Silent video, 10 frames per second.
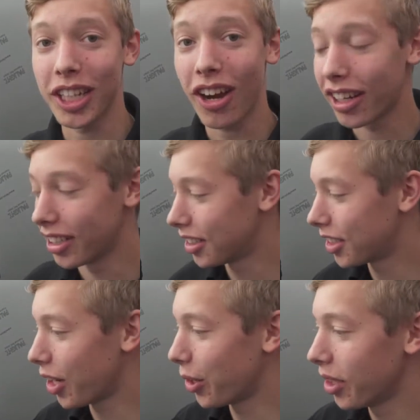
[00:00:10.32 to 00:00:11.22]
tyres.
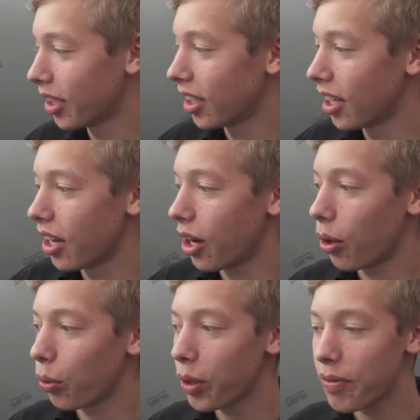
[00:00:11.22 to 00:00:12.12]
So
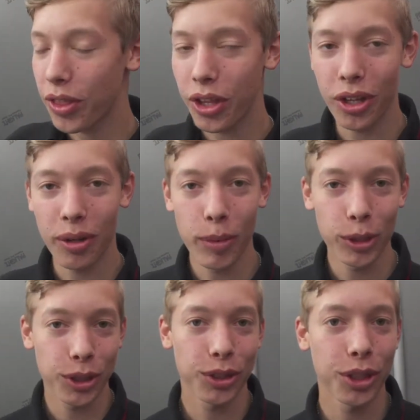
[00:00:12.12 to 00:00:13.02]
with the
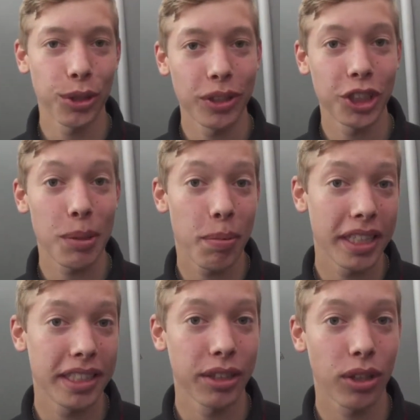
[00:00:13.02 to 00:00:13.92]
Moto 2 and
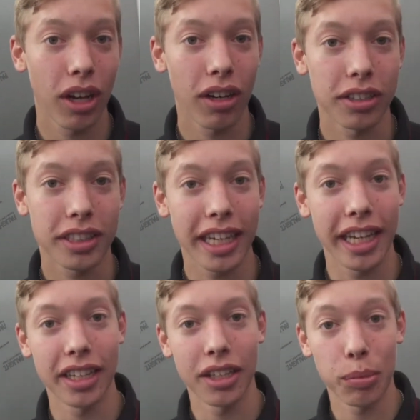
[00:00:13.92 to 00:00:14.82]
GP2 class
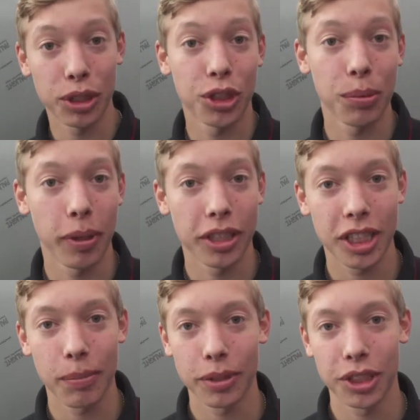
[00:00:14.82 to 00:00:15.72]
in the British Supersport
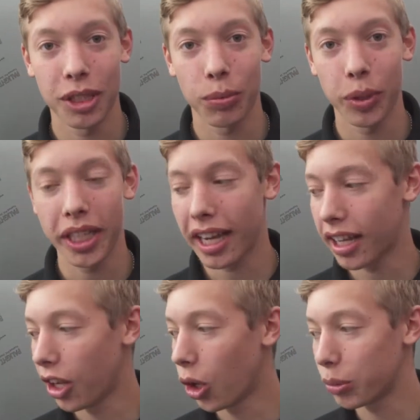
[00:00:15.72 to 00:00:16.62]
Championship, we get
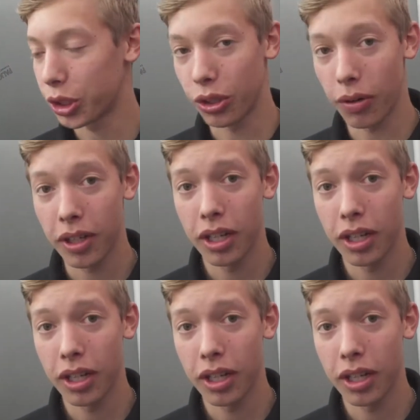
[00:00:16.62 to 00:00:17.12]
an option of